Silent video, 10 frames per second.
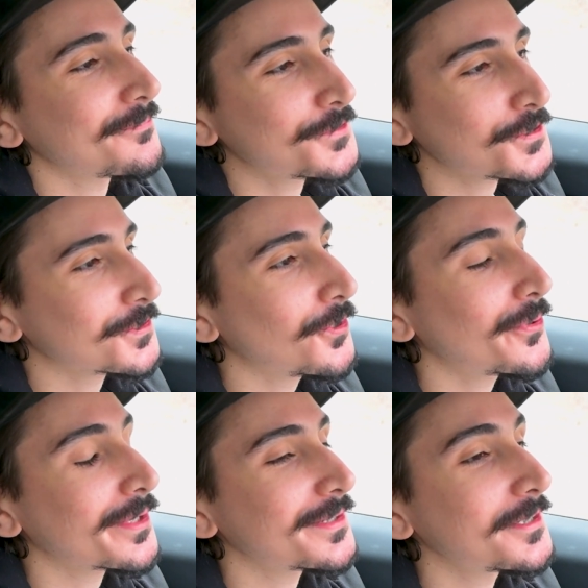Just
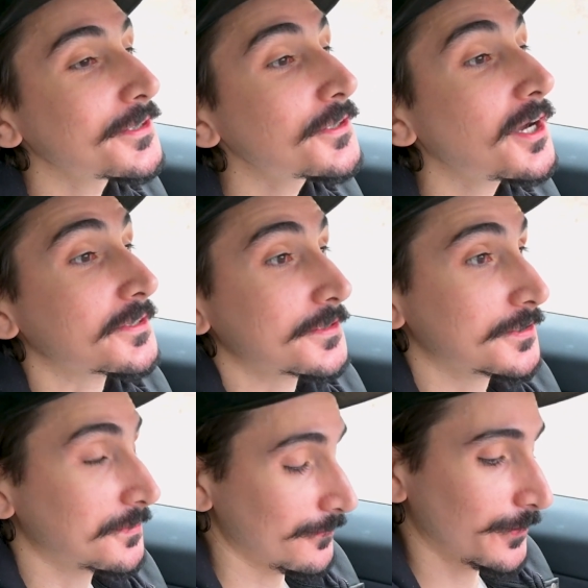going
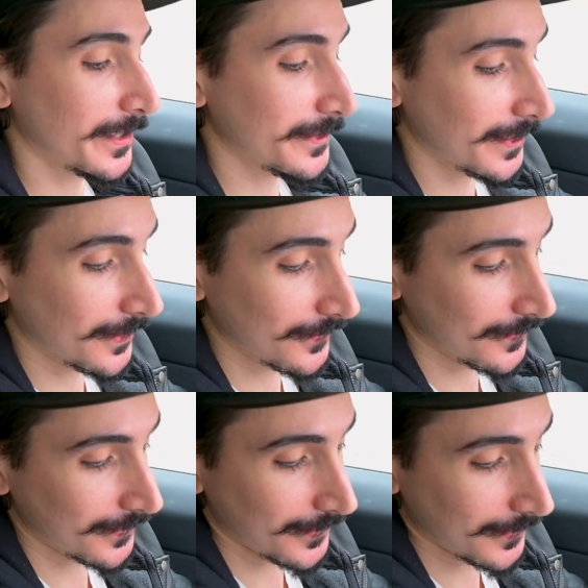nuts right now.
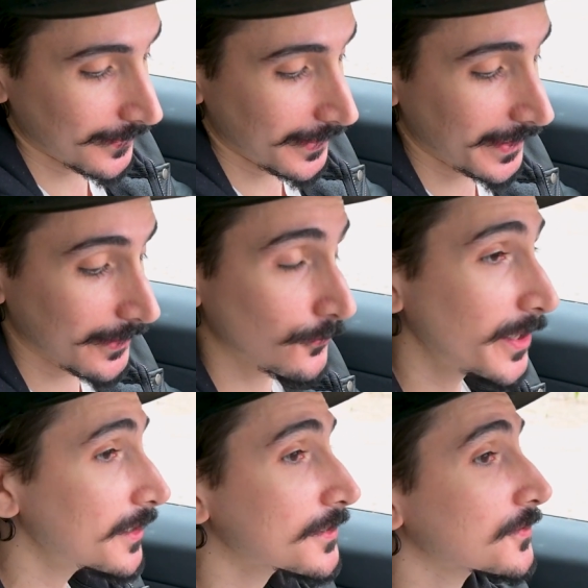And I
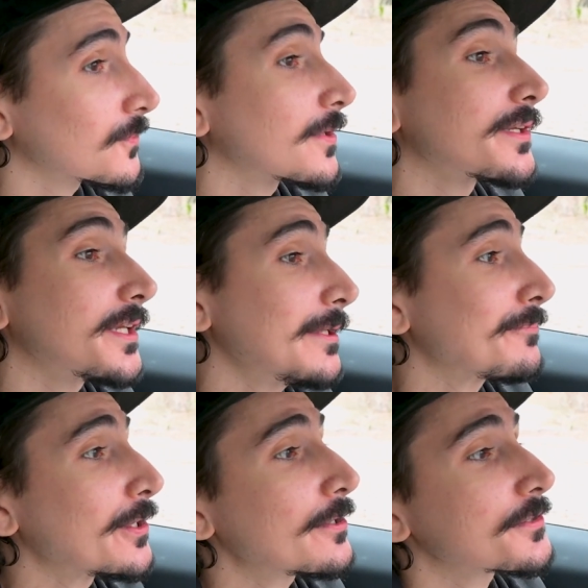witnessed one in
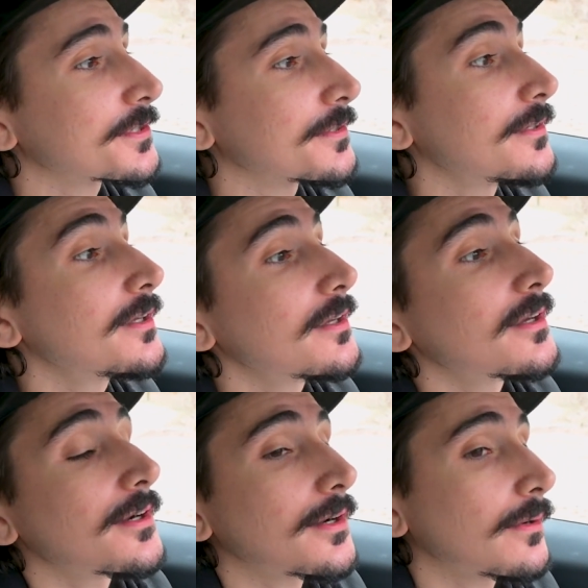person
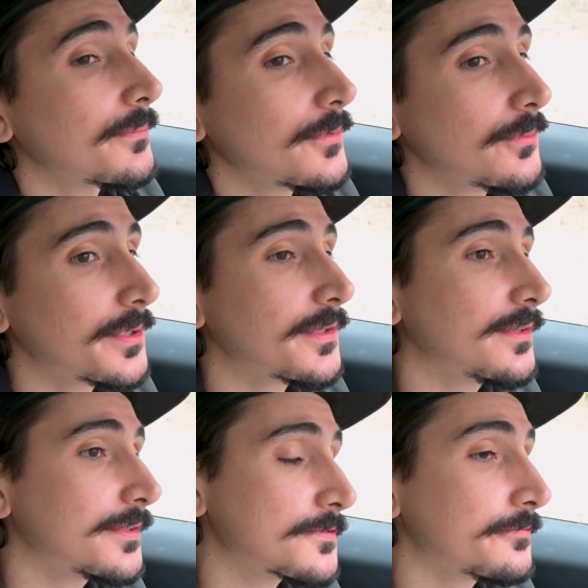
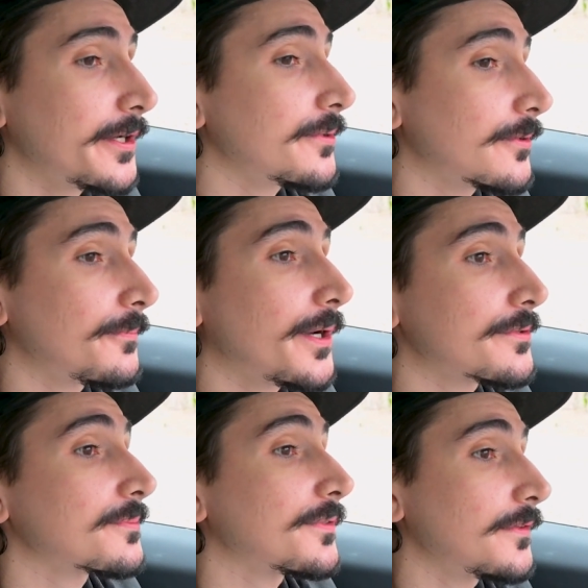in this friend group I
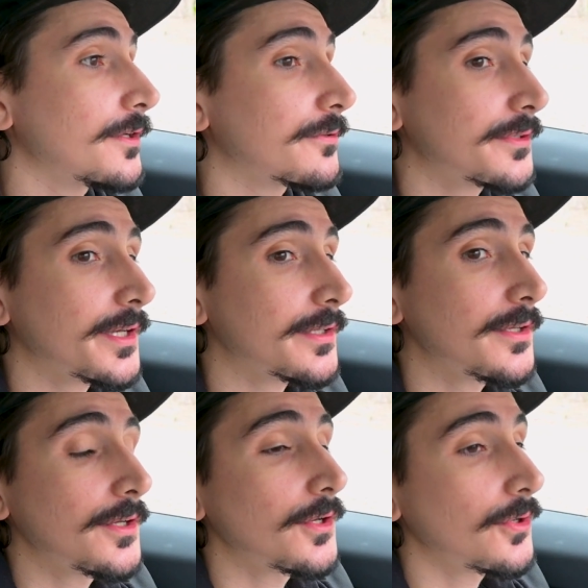was with the other night,
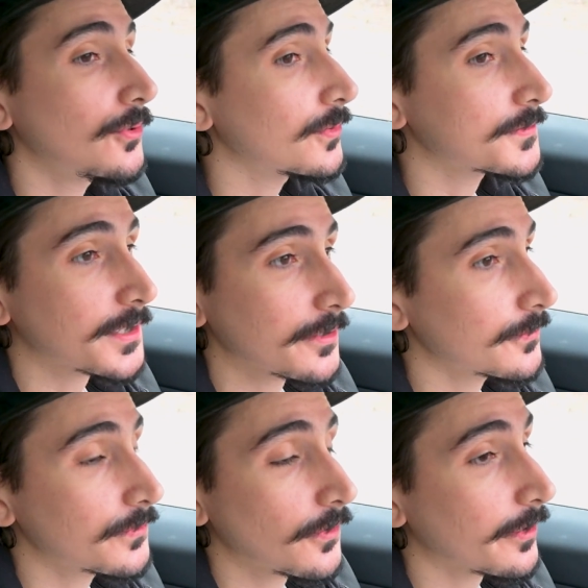who was like
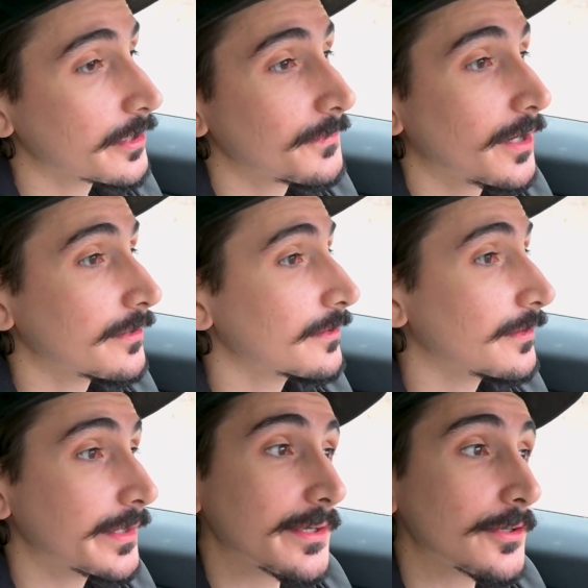talking about it
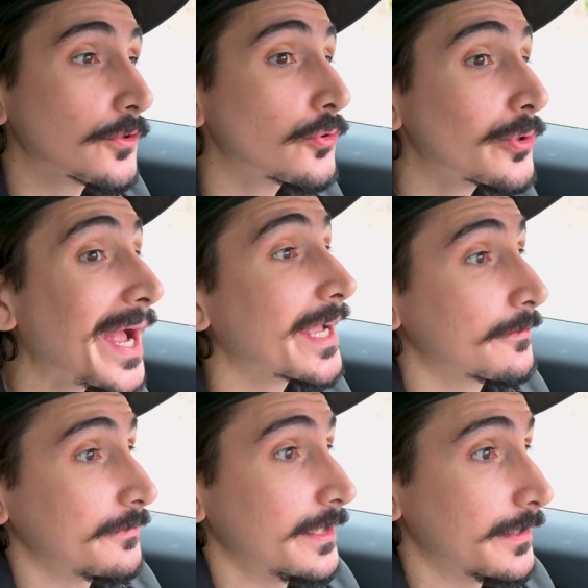like a crack
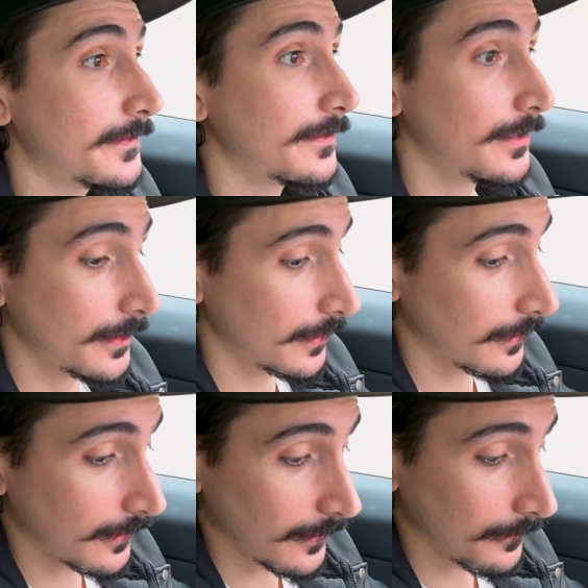fiend.
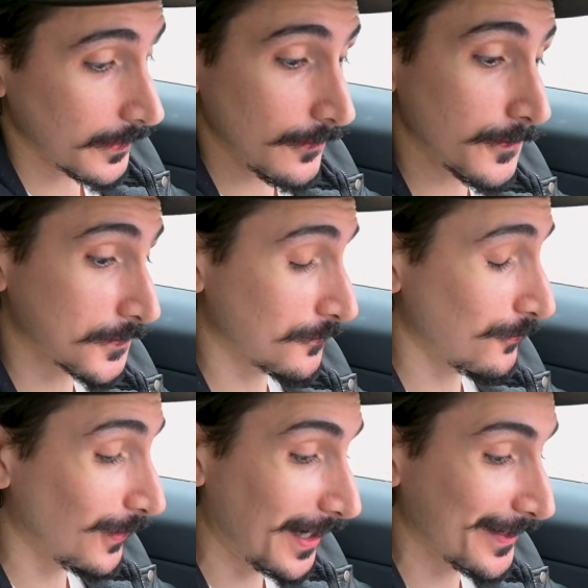It was
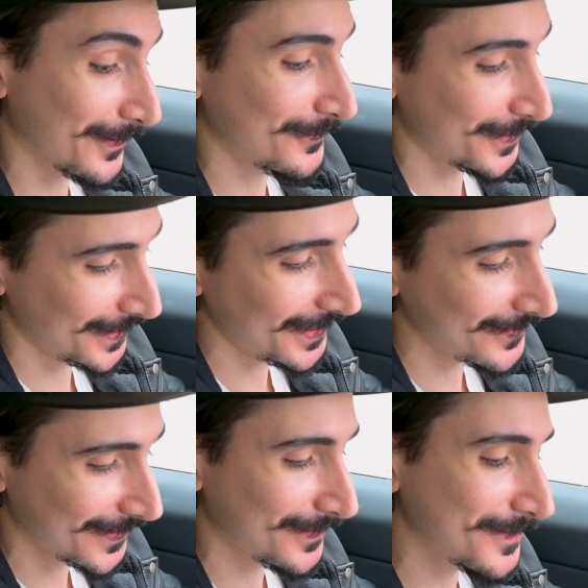wild. But
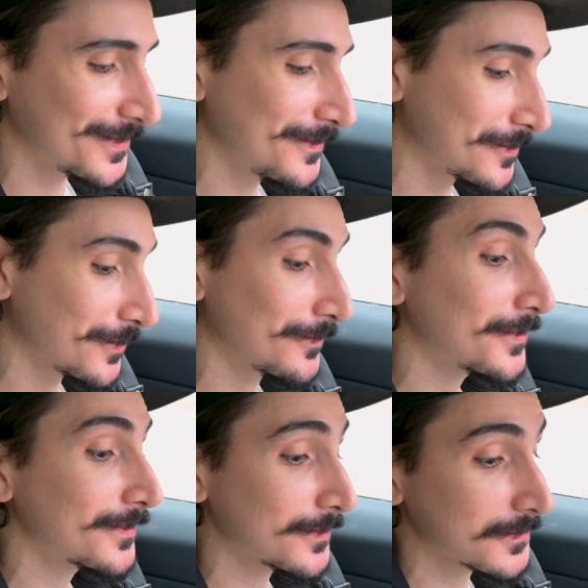anyway, let me start
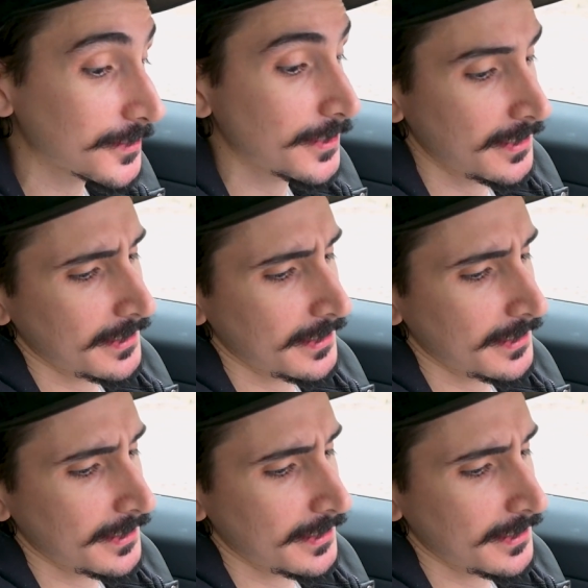reading this here.